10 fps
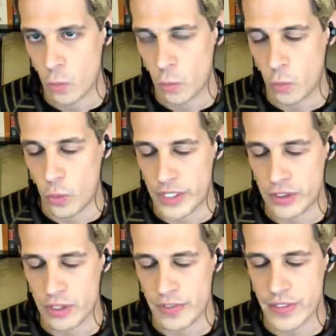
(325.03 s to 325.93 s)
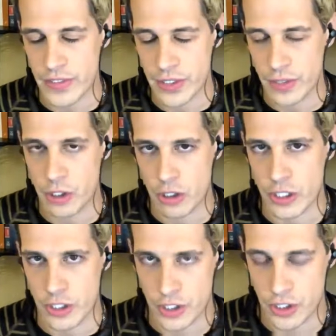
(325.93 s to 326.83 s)
we sort of entered a
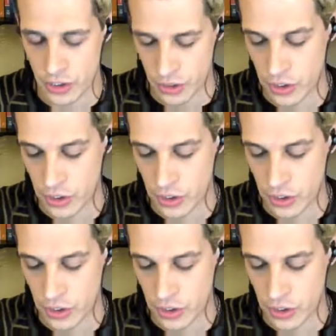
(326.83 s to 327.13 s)
crunch,